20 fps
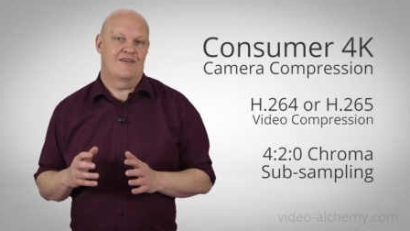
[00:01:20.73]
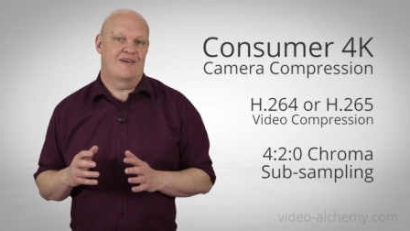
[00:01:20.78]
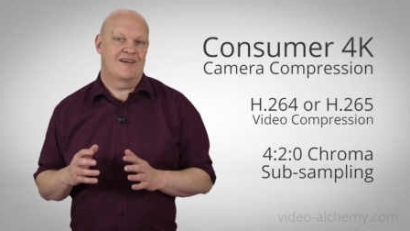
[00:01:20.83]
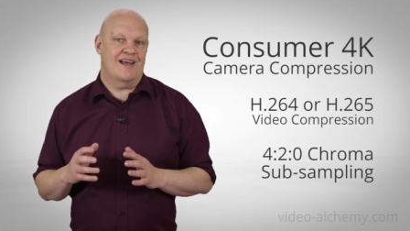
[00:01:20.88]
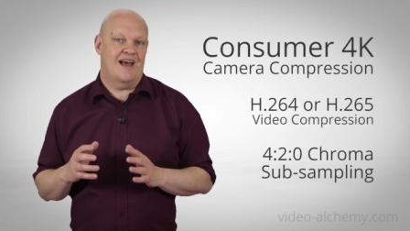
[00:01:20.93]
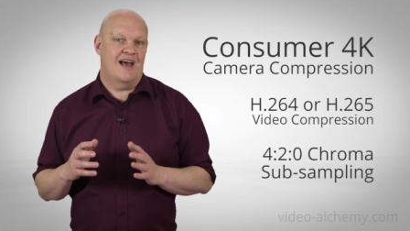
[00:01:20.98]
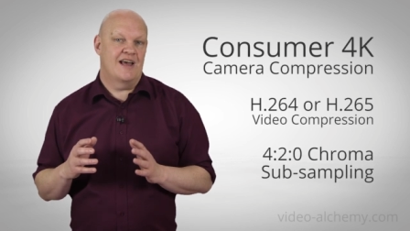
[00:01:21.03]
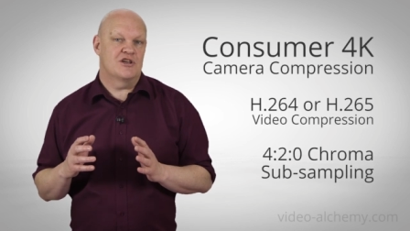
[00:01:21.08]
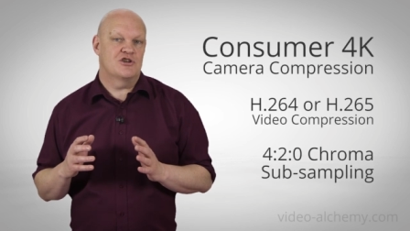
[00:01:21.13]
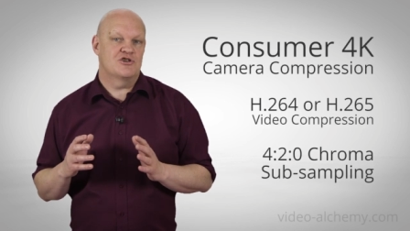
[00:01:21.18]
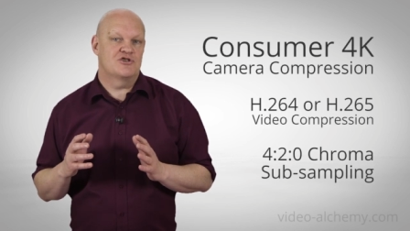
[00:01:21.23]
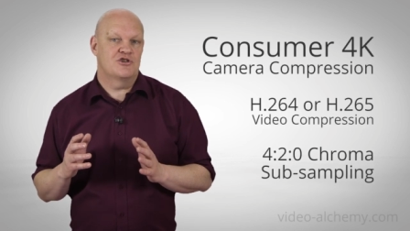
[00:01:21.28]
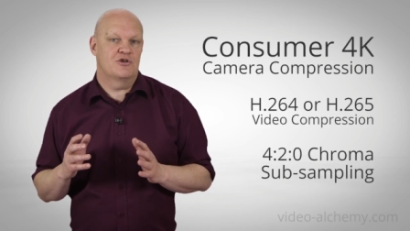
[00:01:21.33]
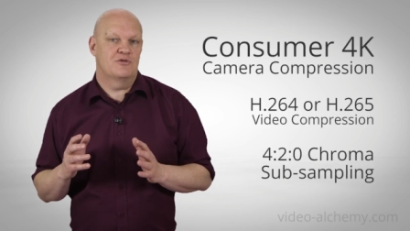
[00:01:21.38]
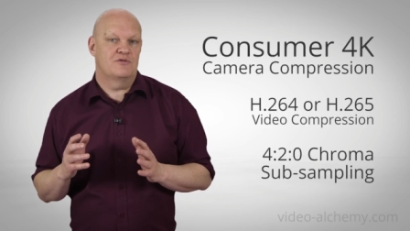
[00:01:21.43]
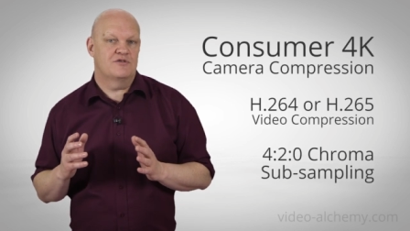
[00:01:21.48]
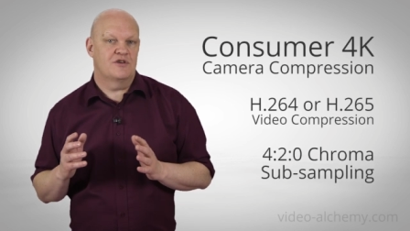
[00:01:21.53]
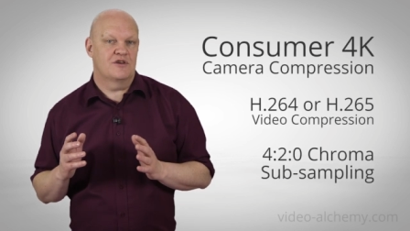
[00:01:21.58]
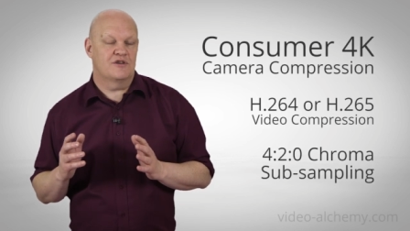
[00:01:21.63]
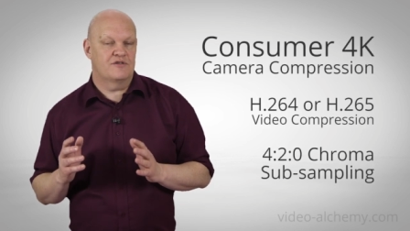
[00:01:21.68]
like
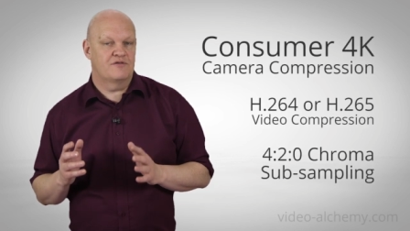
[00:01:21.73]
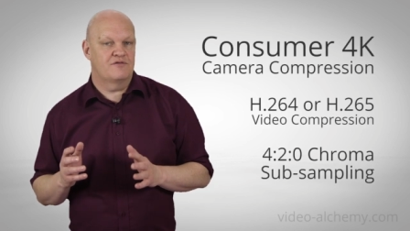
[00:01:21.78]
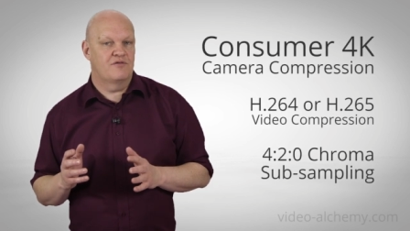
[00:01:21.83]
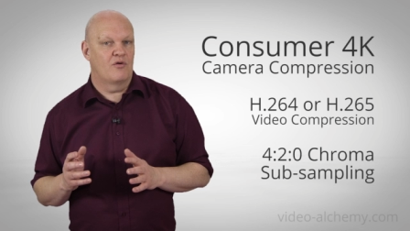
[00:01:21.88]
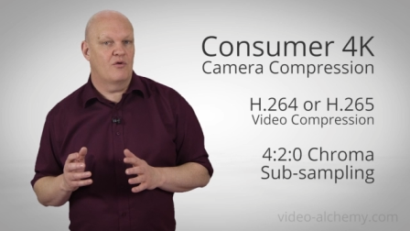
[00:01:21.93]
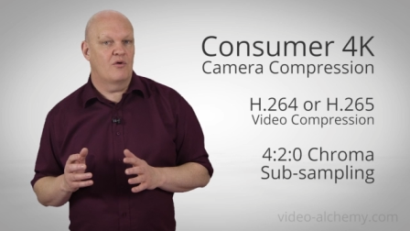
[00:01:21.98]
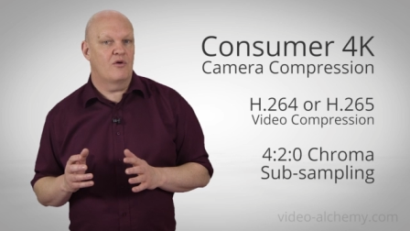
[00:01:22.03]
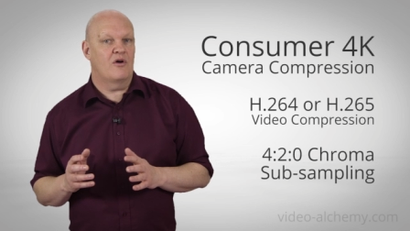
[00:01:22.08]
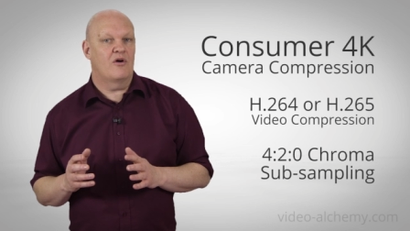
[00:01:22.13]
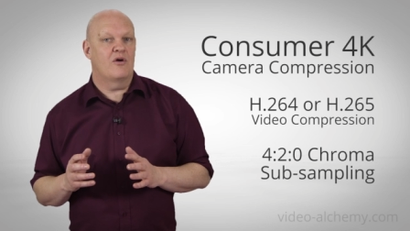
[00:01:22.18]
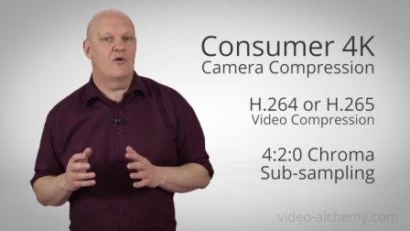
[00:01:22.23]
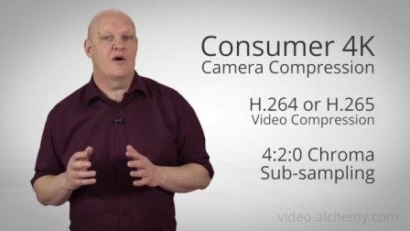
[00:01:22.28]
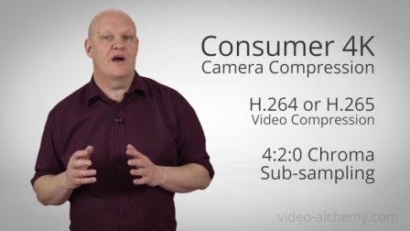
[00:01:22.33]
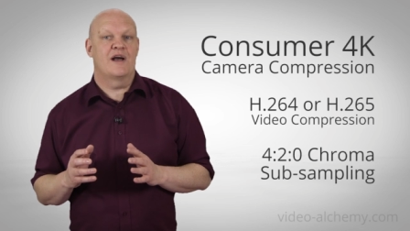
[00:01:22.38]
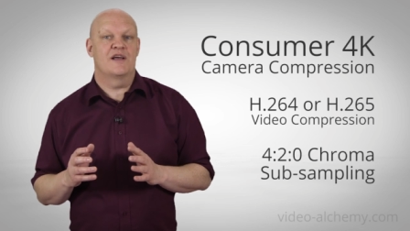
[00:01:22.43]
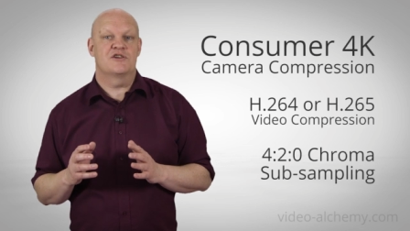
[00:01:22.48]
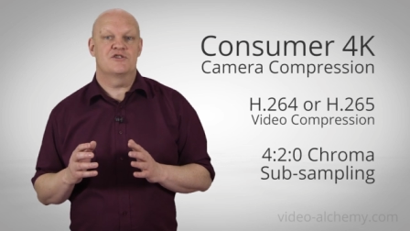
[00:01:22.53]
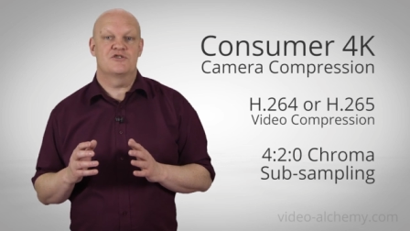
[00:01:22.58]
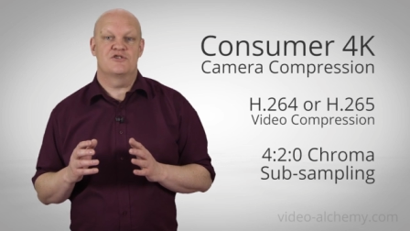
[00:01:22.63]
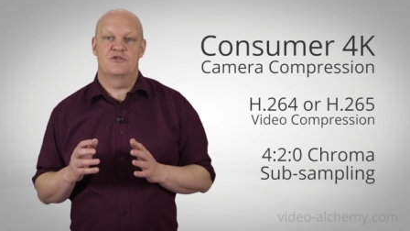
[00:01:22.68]
H.264 or
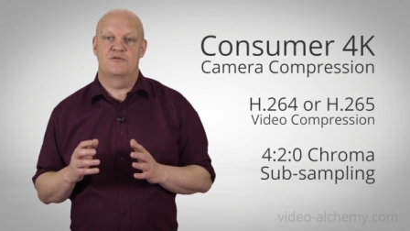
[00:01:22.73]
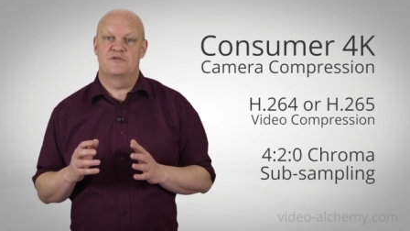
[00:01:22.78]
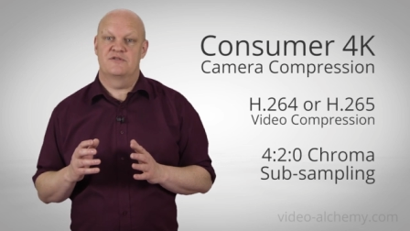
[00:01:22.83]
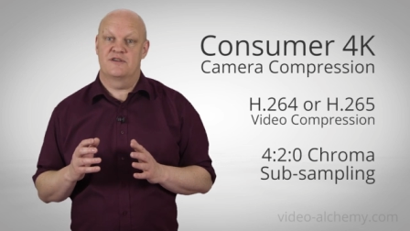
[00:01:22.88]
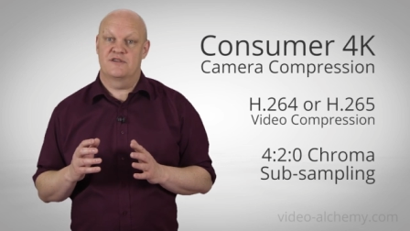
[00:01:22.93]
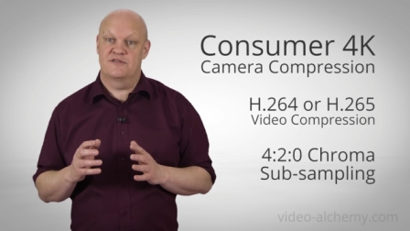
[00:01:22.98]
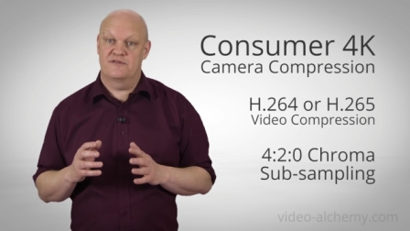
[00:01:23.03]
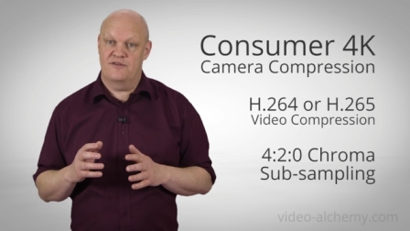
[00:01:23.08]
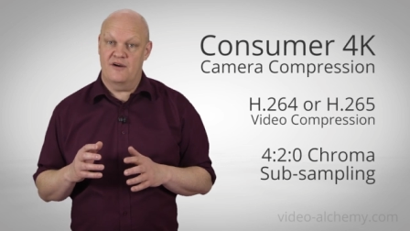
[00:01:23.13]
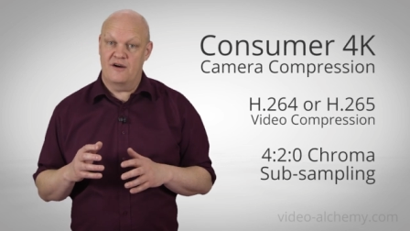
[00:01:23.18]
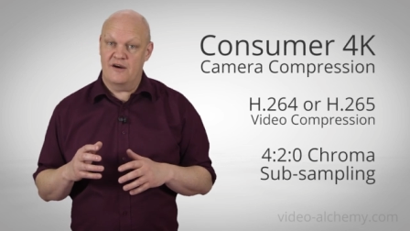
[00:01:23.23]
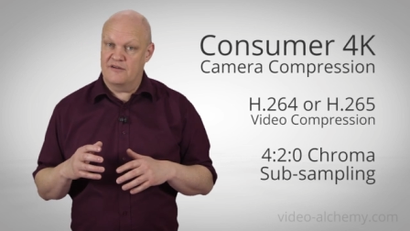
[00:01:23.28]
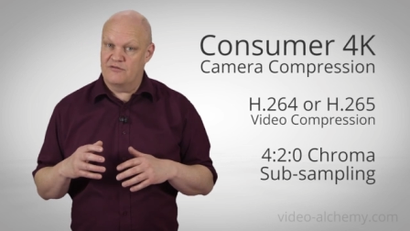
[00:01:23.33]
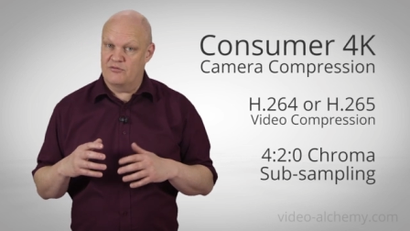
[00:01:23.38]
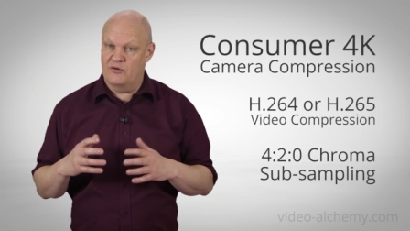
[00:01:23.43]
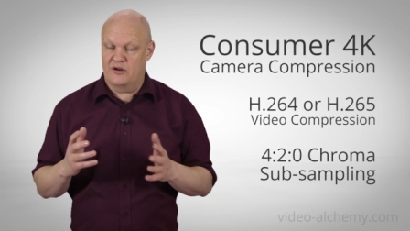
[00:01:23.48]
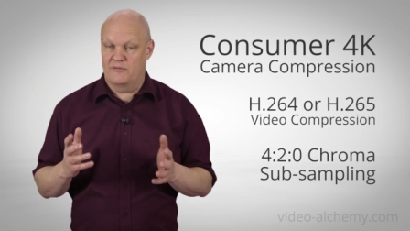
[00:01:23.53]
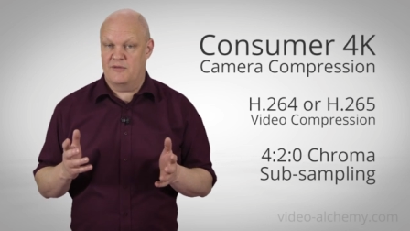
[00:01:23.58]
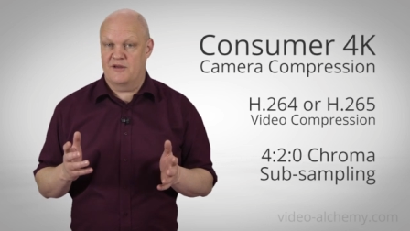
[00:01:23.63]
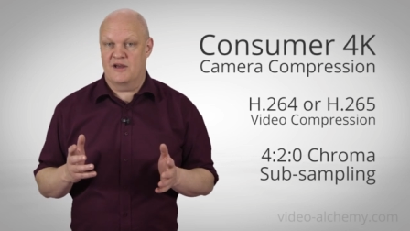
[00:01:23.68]
H.265
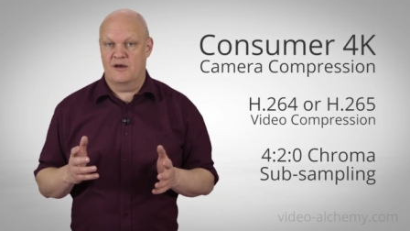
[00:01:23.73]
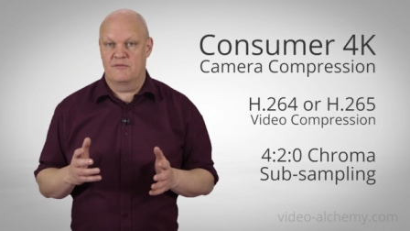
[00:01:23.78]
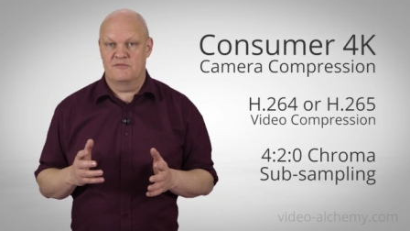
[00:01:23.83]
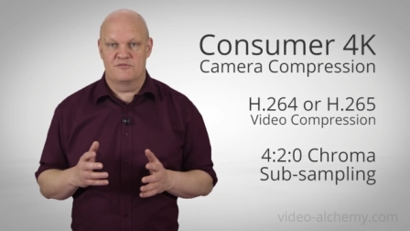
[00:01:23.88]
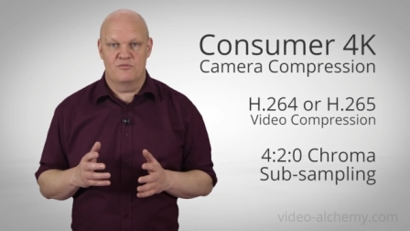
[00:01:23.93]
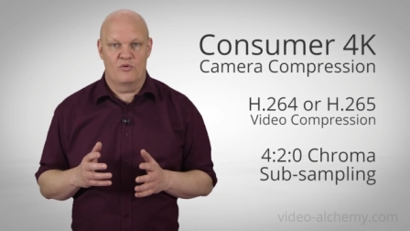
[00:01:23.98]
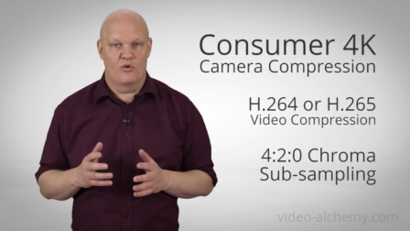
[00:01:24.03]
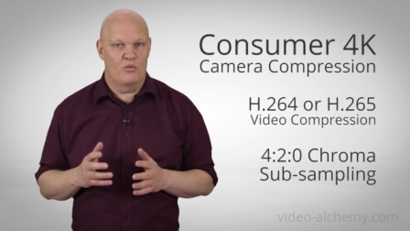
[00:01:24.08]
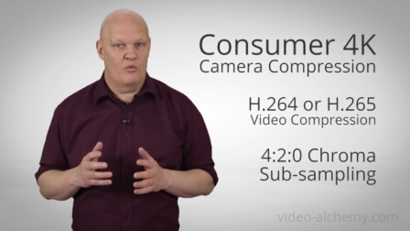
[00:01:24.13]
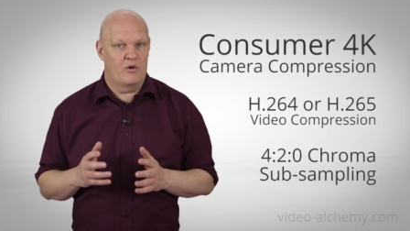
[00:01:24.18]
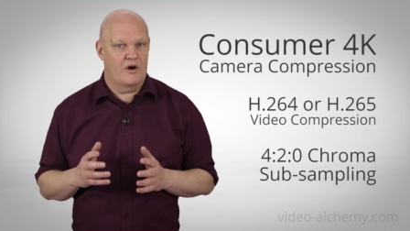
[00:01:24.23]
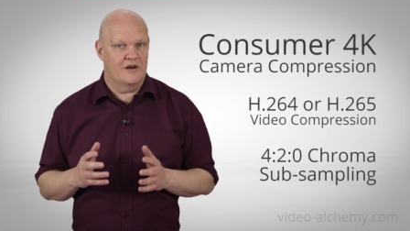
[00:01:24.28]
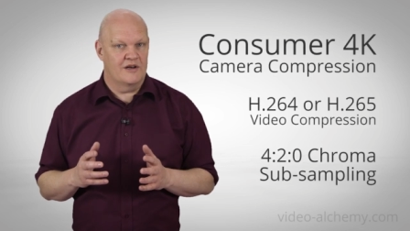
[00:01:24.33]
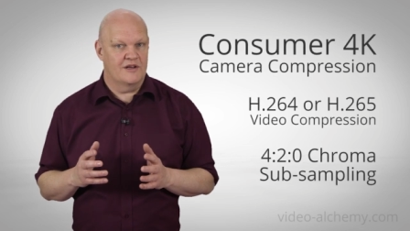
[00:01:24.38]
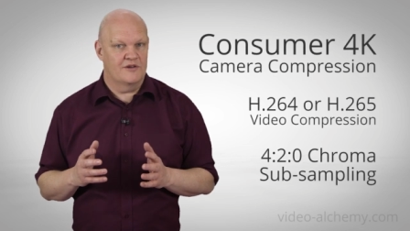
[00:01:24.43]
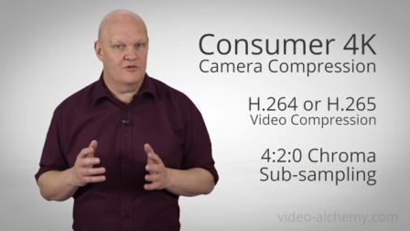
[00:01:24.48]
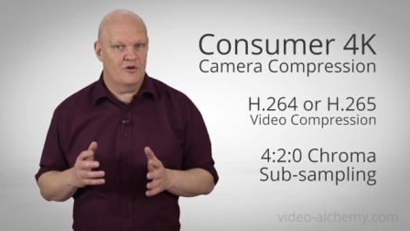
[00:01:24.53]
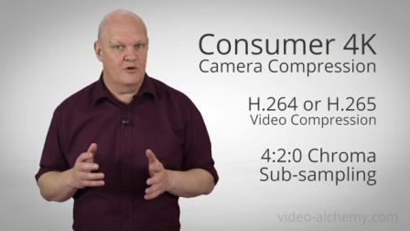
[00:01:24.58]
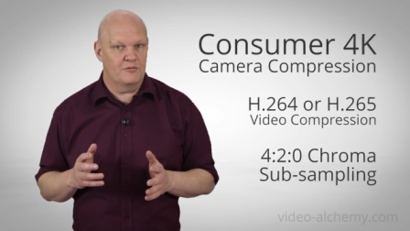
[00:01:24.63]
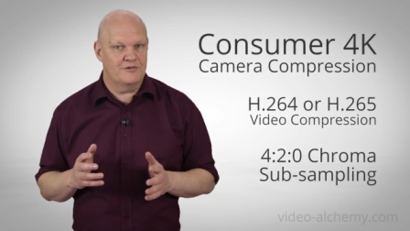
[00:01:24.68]
when it becomes more
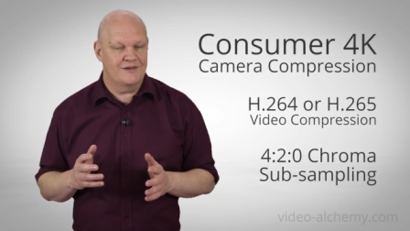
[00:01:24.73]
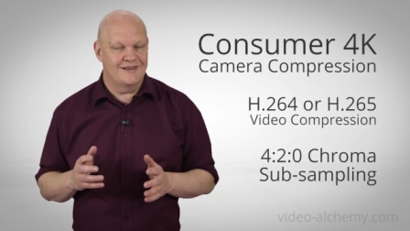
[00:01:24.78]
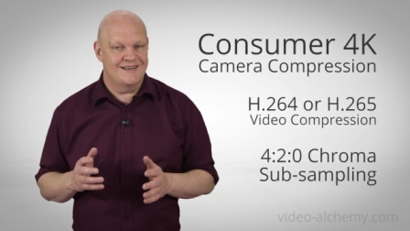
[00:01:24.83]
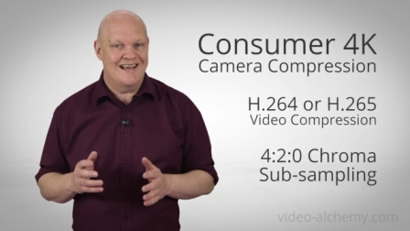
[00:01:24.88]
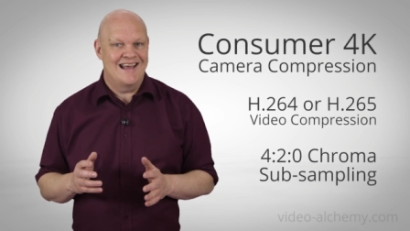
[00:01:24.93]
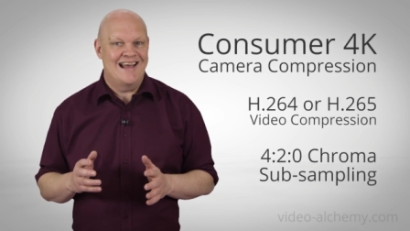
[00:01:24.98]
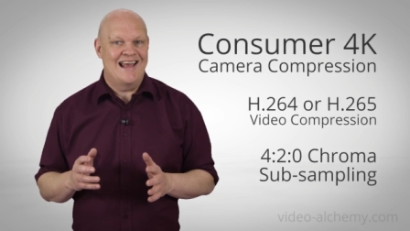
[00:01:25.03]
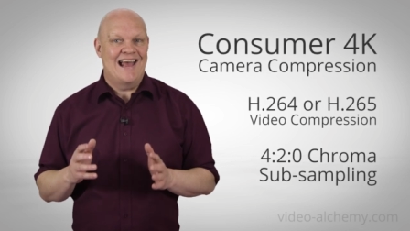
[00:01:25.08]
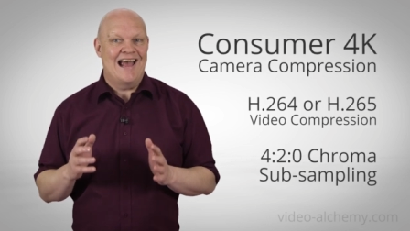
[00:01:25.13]
widely adopted,